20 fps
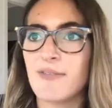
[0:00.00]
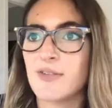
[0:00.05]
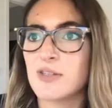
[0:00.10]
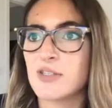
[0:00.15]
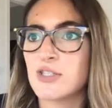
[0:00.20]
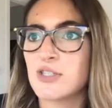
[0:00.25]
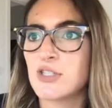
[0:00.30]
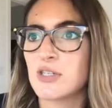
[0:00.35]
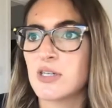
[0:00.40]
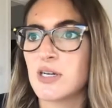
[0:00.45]
for
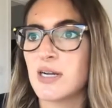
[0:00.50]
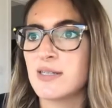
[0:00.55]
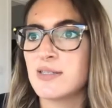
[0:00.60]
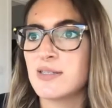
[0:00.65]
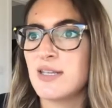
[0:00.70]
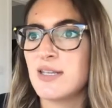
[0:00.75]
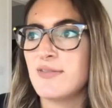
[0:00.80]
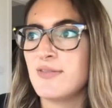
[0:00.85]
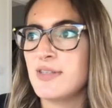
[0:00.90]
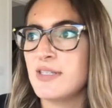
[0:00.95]
sure. I'll
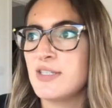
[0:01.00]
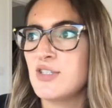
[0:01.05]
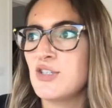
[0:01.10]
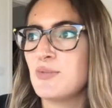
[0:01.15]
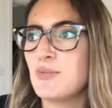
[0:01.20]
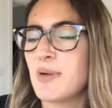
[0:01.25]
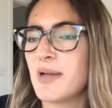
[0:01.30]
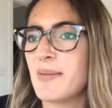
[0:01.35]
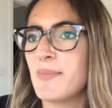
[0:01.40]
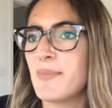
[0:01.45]
definitely do
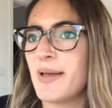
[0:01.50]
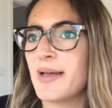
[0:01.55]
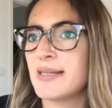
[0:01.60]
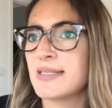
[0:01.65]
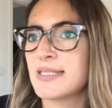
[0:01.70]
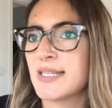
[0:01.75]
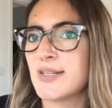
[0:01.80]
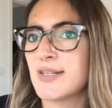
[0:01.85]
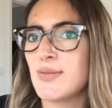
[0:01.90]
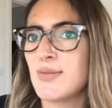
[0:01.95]
my
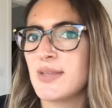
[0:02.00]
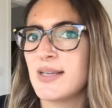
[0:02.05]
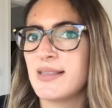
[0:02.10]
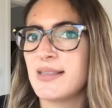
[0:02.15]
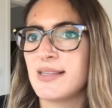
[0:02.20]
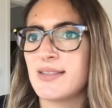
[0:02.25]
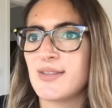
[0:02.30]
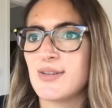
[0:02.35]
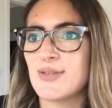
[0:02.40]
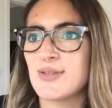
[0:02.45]
best. I don't think
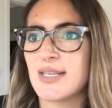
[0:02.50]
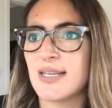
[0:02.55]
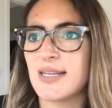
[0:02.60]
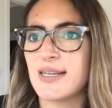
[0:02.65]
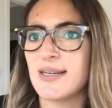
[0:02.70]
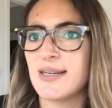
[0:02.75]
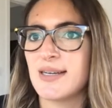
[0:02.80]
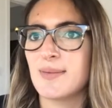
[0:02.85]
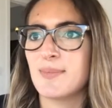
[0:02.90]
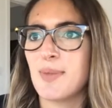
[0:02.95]
that there's like
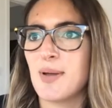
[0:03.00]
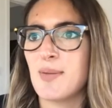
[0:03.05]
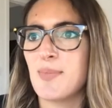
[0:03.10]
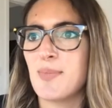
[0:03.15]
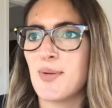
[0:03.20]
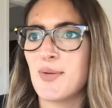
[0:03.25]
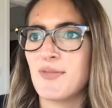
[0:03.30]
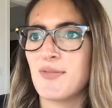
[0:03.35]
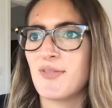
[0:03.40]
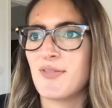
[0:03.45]
a
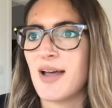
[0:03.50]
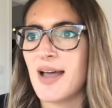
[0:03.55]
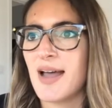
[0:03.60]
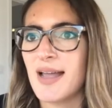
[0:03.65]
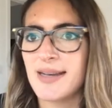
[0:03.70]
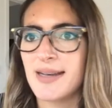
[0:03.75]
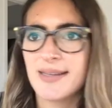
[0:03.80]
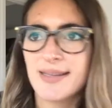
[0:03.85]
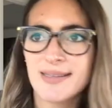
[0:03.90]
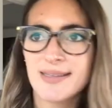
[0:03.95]
bona fide